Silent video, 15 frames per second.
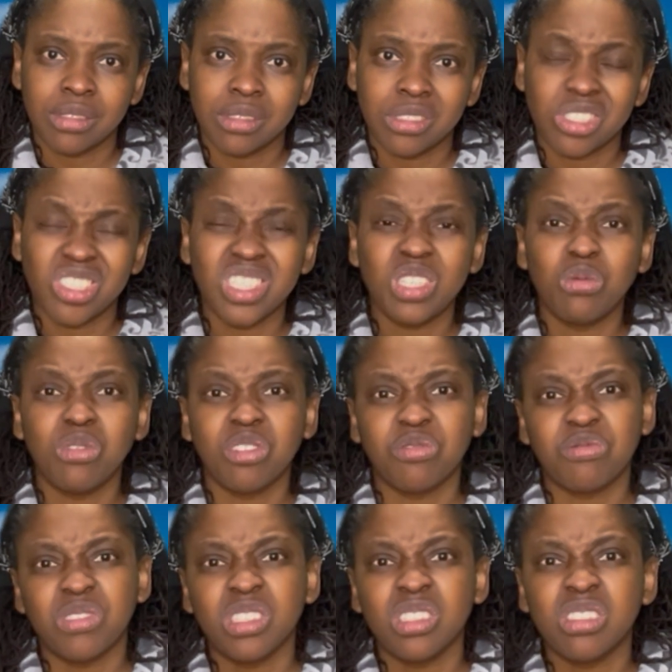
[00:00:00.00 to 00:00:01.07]
She will
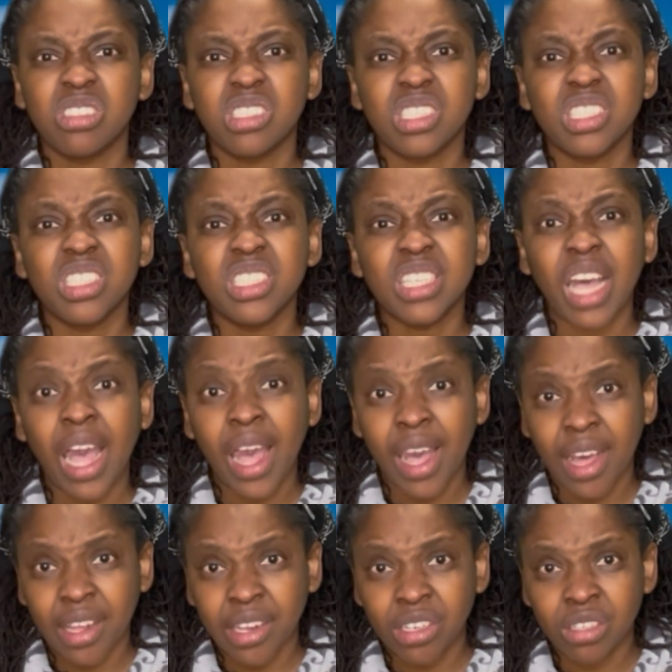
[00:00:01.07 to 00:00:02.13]
feel
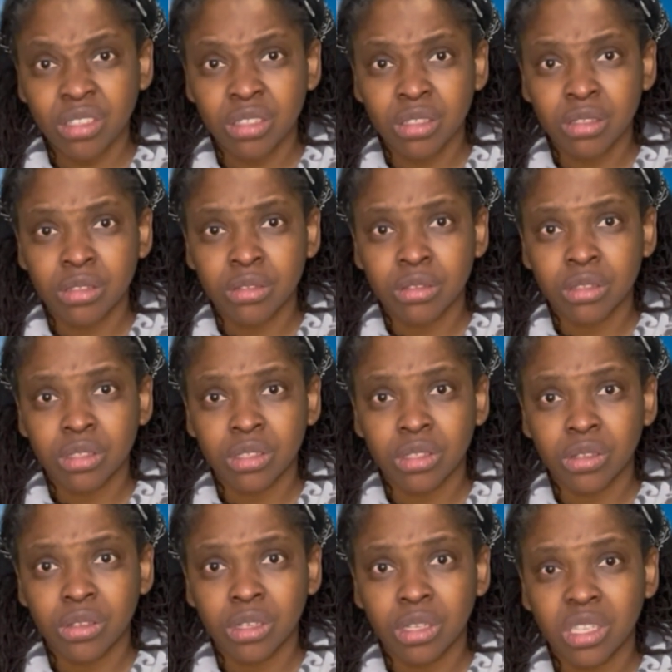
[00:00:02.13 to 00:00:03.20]
sad.
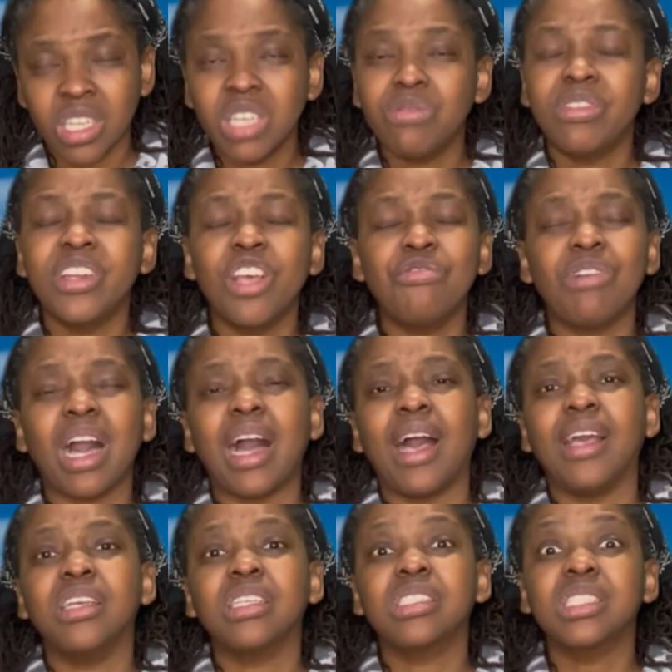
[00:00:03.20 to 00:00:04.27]
Even if
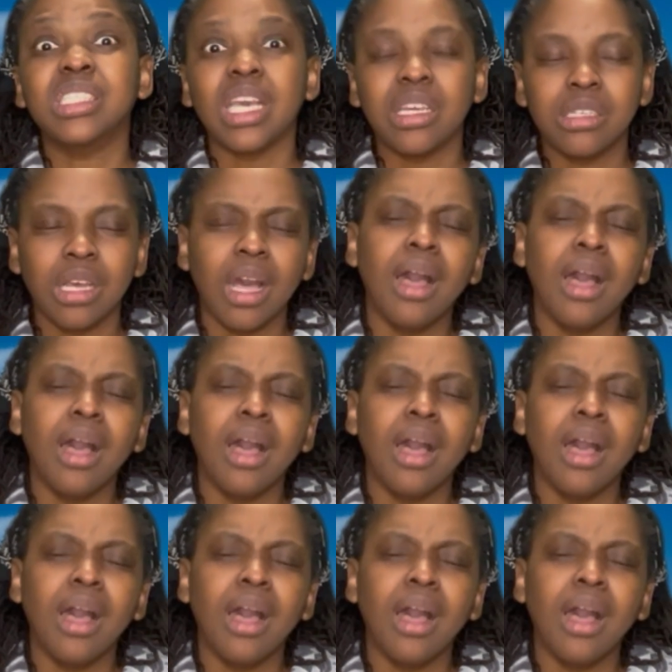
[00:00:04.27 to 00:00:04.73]
I said,